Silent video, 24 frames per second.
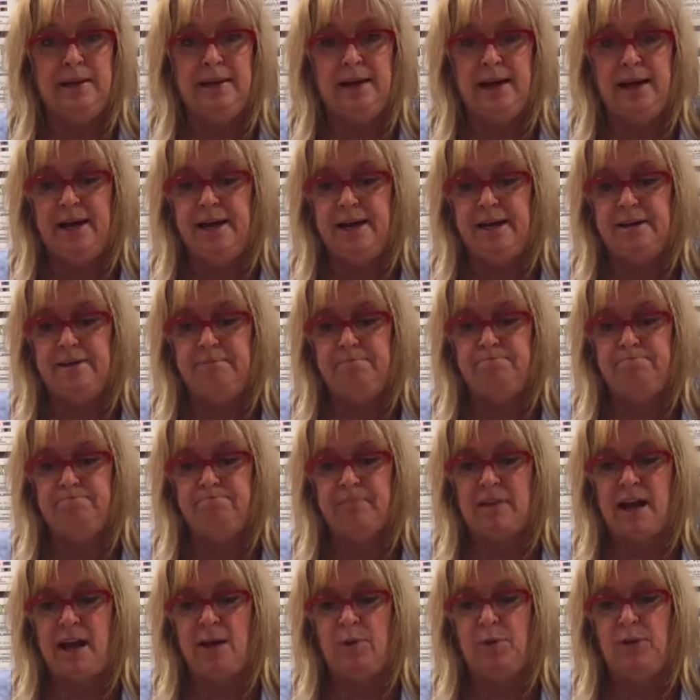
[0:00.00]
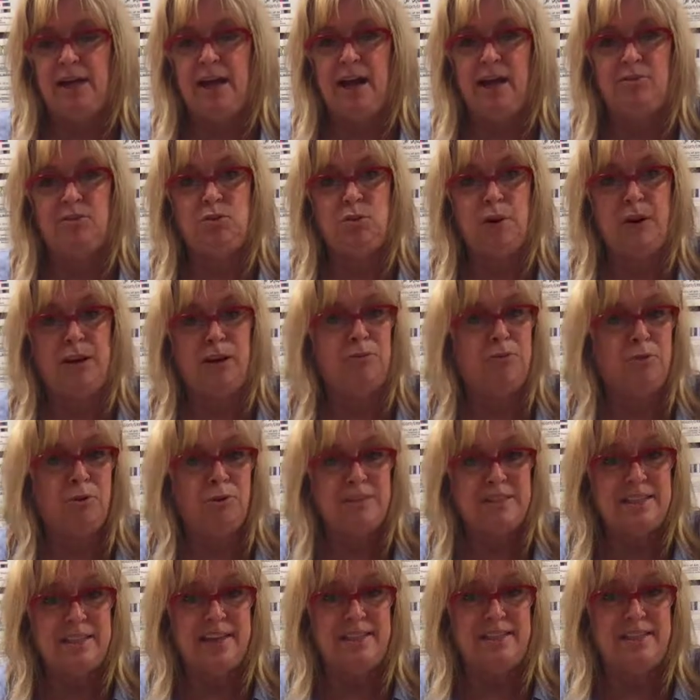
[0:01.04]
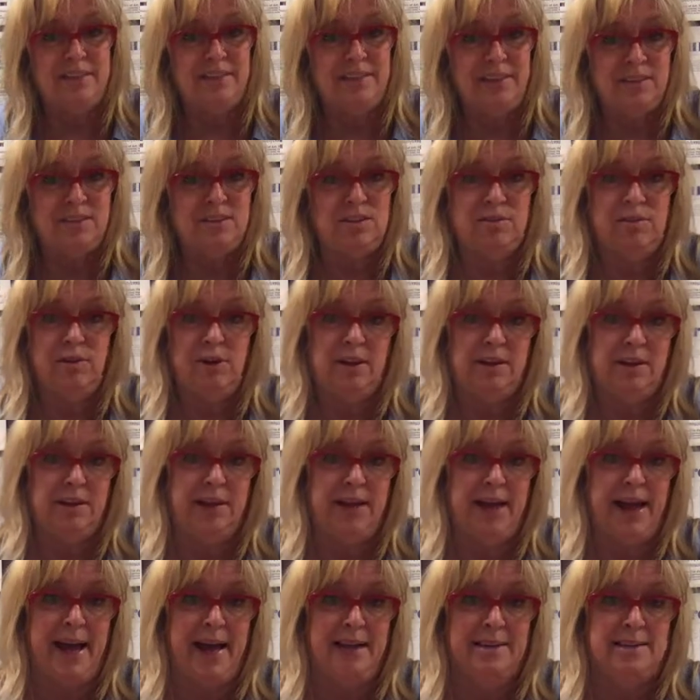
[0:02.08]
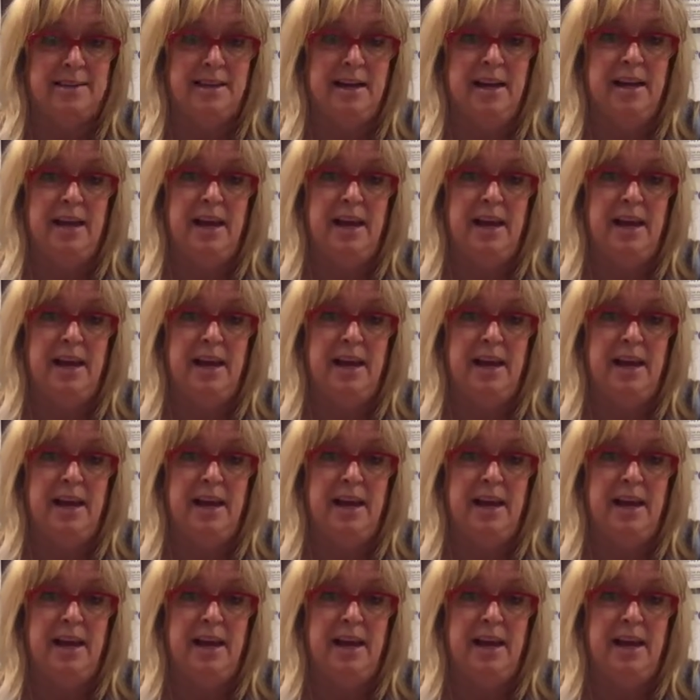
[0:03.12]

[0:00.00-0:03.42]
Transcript: I would have 24 sets of this for a class,